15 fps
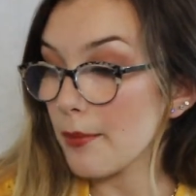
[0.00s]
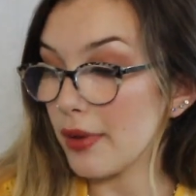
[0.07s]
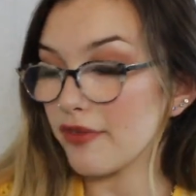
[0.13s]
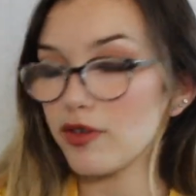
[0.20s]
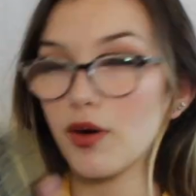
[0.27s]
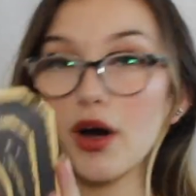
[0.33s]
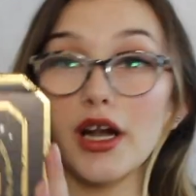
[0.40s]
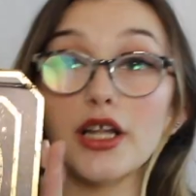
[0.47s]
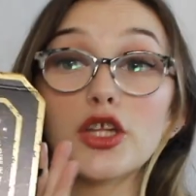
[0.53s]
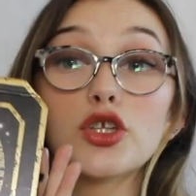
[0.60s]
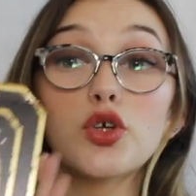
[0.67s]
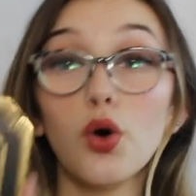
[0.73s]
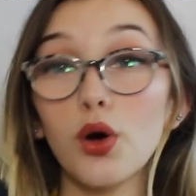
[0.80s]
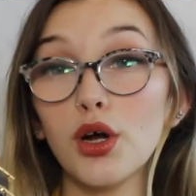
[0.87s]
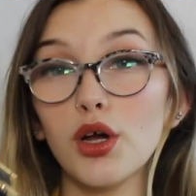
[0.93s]
But if you want a
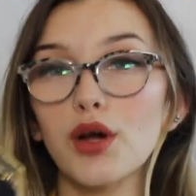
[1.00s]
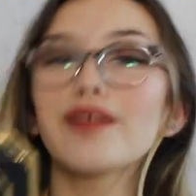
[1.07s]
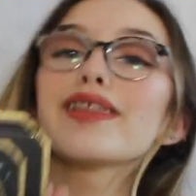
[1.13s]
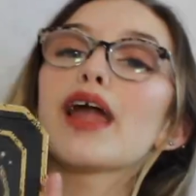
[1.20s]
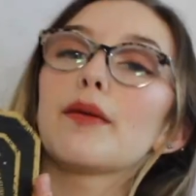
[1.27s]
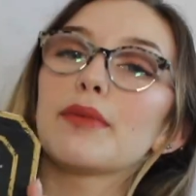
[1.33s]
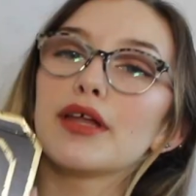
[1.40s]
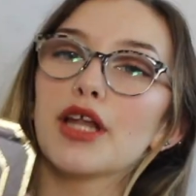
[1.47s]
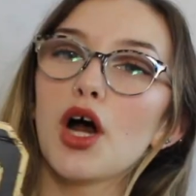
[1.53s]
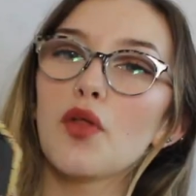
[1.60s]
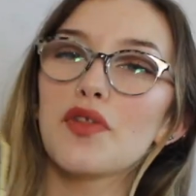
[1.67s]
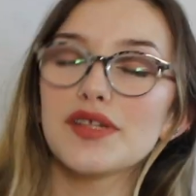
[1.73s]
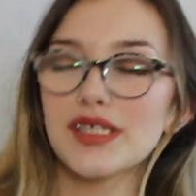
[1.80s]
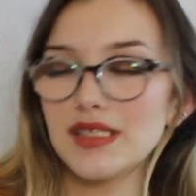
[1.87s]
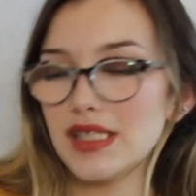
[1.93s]
tutorial, let me
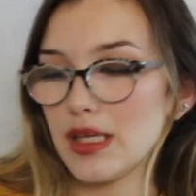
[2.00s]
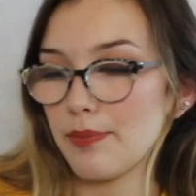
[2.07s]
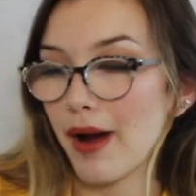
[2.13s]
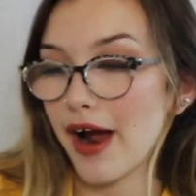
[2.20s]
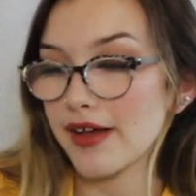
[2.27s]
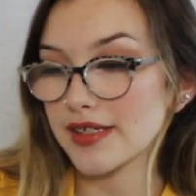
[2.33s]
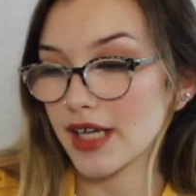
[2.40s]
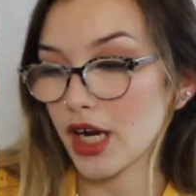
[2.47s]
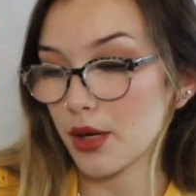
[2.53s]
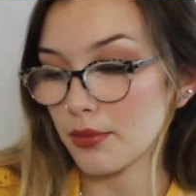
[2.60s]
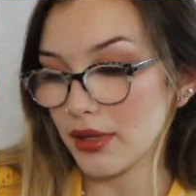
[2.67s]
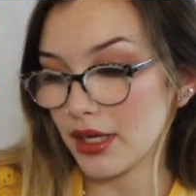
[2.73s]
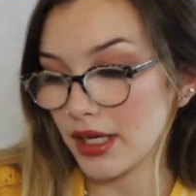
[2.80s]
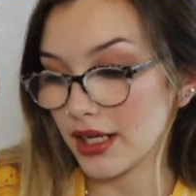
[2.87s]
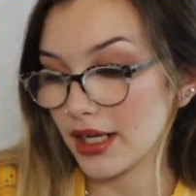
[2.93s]
know. This is the Pirates
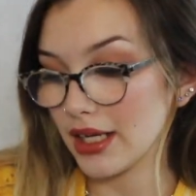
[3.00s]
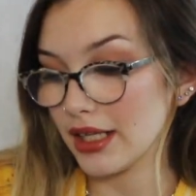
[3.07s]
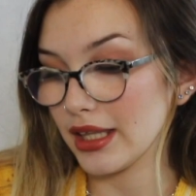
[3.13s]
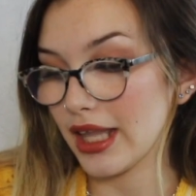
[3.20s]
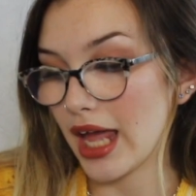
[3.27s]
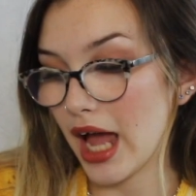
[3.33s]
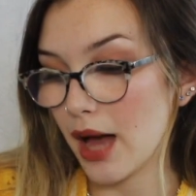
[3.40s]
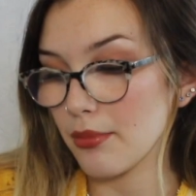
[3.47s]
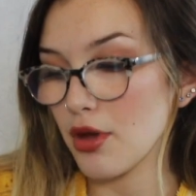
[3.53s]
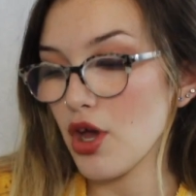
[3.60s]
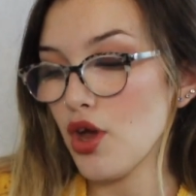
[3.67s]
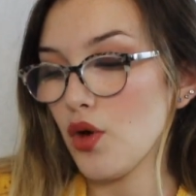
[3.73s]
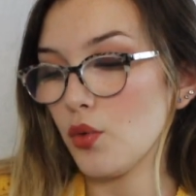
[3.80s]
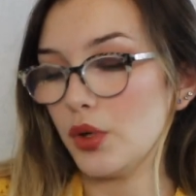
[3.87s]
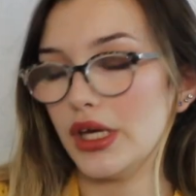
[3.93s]
Caribbean collab
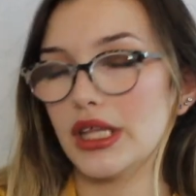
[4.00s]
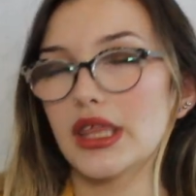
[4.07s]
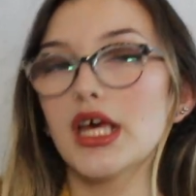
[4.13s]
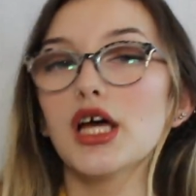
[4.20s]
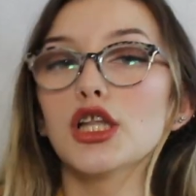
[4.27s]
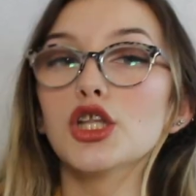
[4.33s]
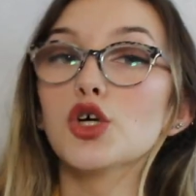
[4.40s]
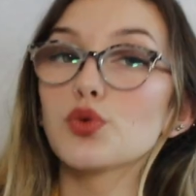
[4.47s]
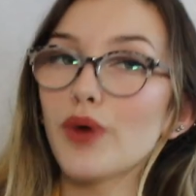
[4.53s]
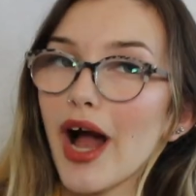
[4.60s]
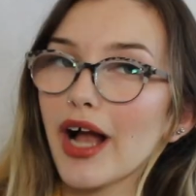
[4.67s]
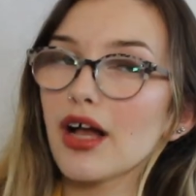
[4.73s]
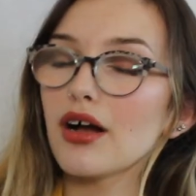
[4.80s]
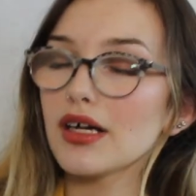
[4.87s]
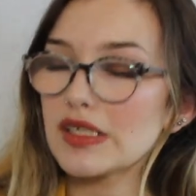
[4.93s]
with
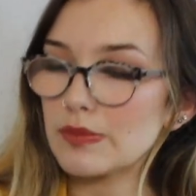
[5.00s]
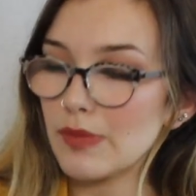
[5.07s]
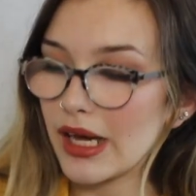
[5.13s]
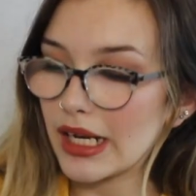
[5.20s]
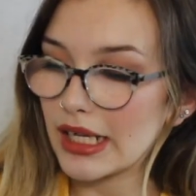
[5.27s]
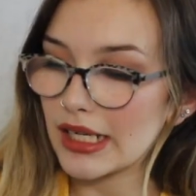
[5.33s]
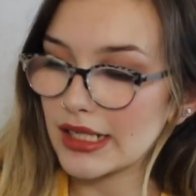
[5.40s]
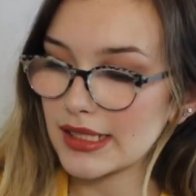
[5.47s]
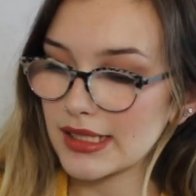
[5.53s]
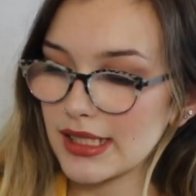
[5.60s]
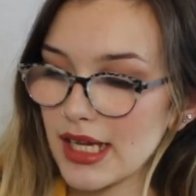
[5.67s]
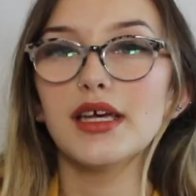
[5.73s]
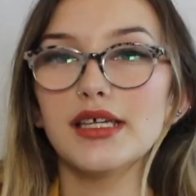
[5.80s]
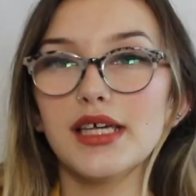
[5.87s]
Lorac Cosmetics.